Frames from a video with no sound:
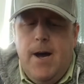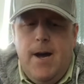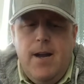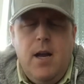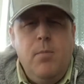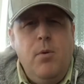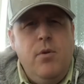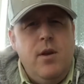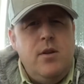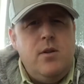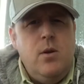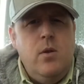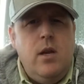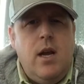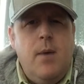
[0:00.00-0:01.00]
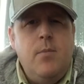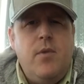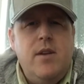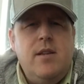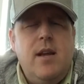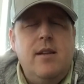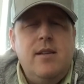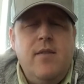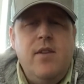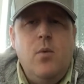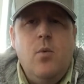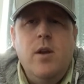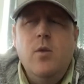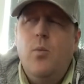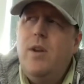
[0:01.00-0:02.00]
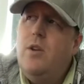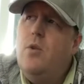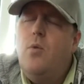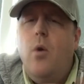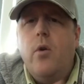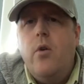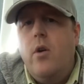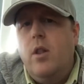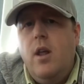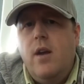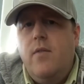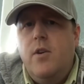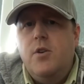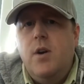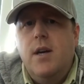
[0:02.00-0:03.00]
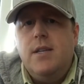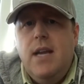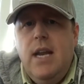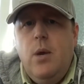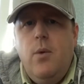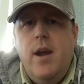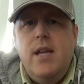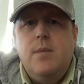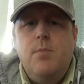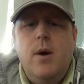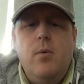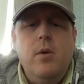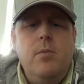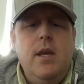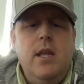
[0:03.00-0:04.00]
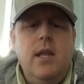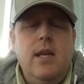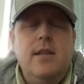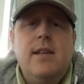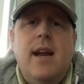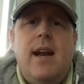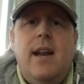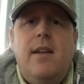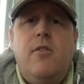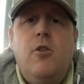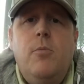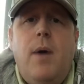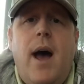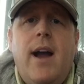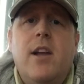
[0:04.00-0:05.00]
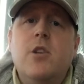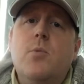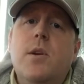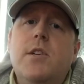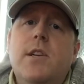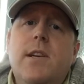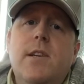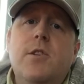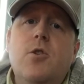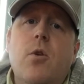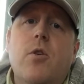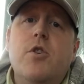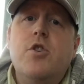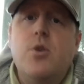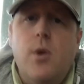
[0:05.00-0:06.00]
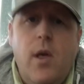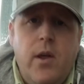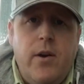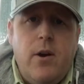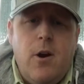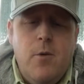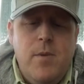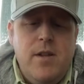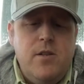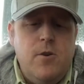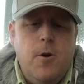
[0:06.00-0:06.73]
A couple of things, too, that come with the Z71 that we do order in a lot of our trucks anyways, but would be the Z82 package, which is your trailer equipment.